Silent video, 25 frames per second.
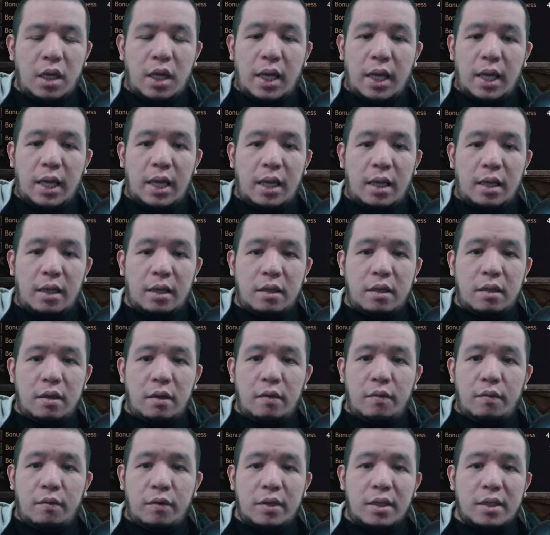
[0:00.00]
And
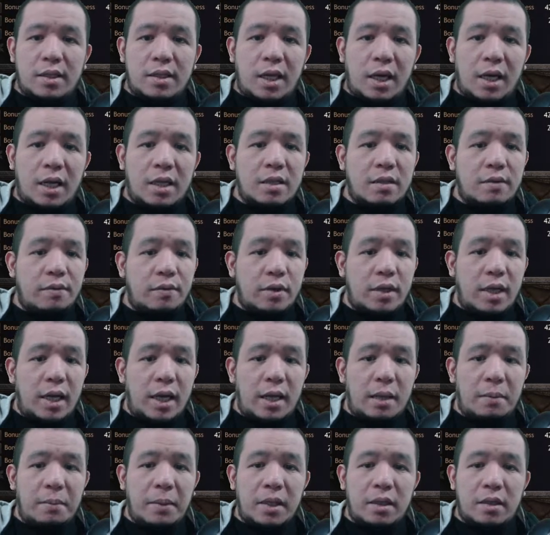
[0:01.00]
for the sockets for the
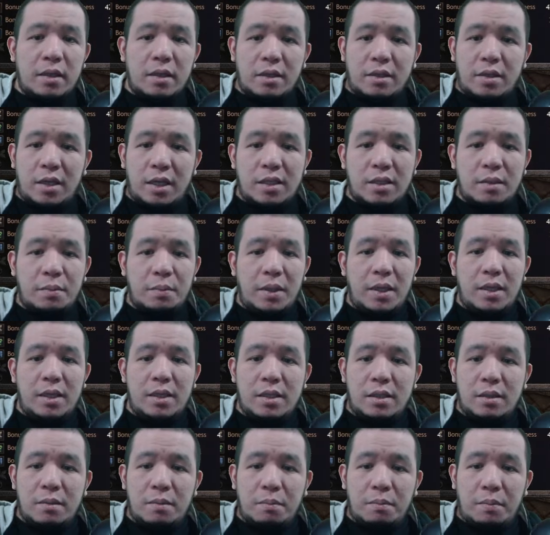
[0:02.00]
helmet, chest
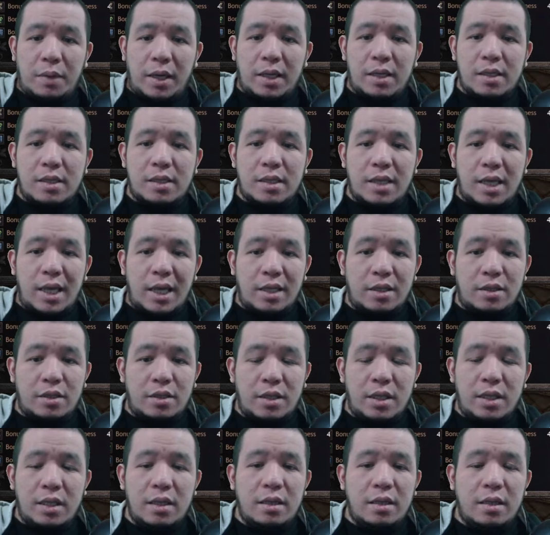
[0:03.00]
piece, pants, and
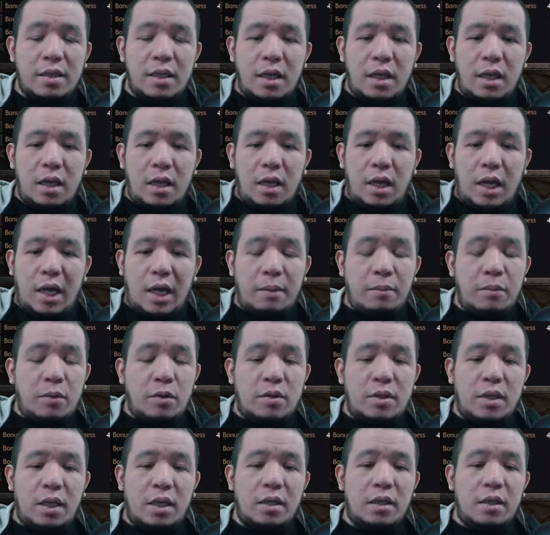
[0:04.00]
shield, I'm
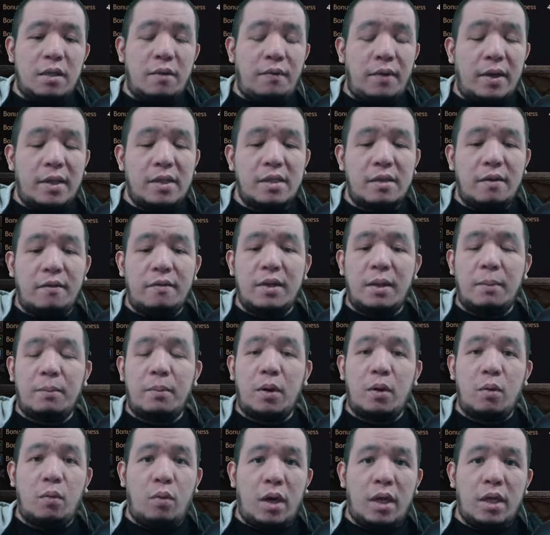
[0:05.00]
using defensive
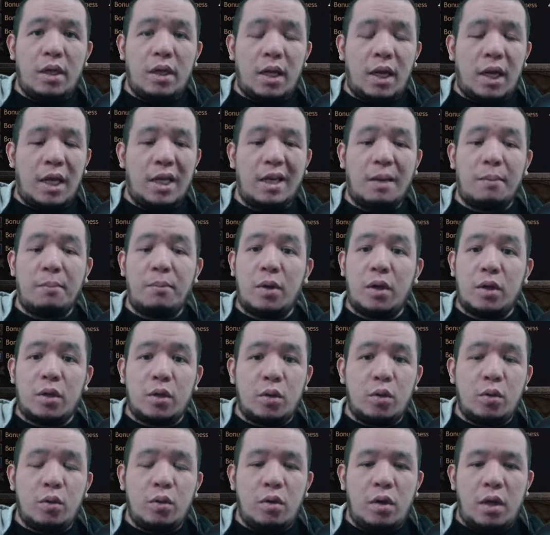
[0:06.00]
number 1 and number
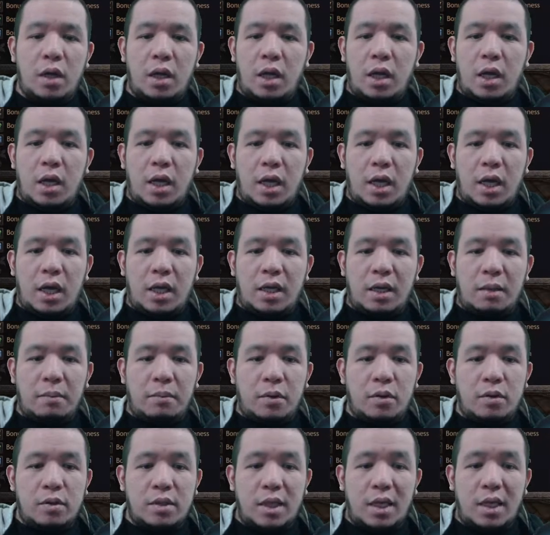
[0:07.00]
2, and I'm
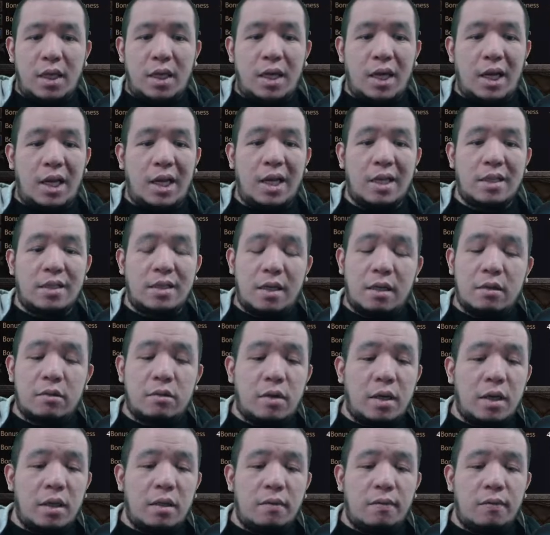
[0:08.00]
using
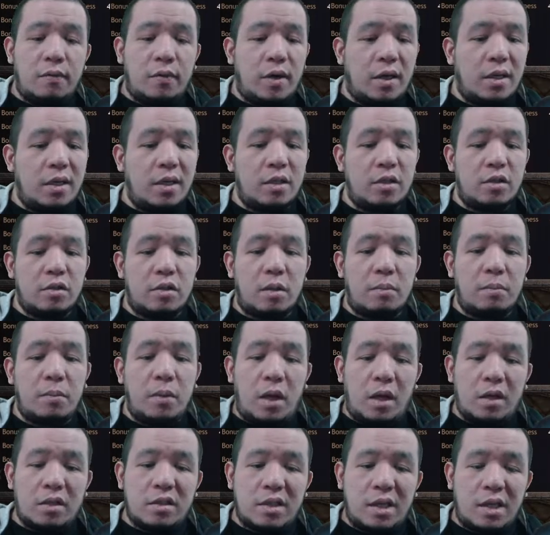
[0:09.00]
Alexandrite for additional
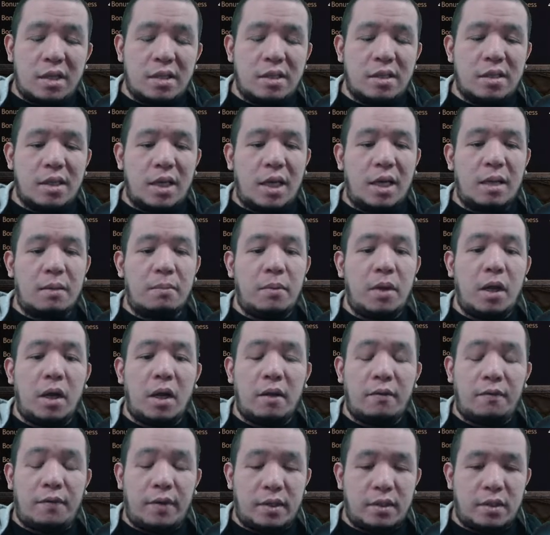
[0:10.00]
block chance and block
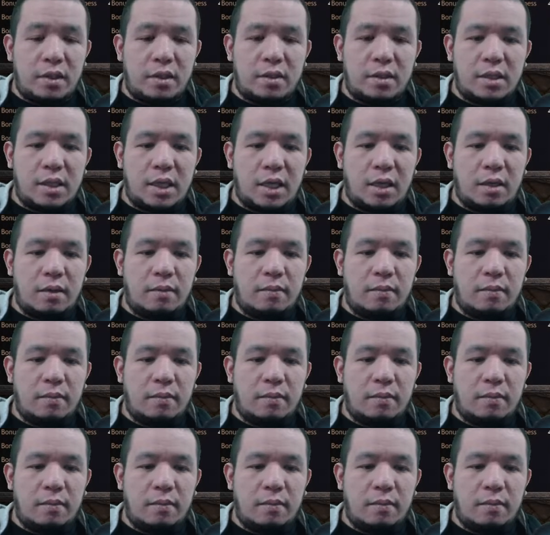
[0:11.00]
efficiency.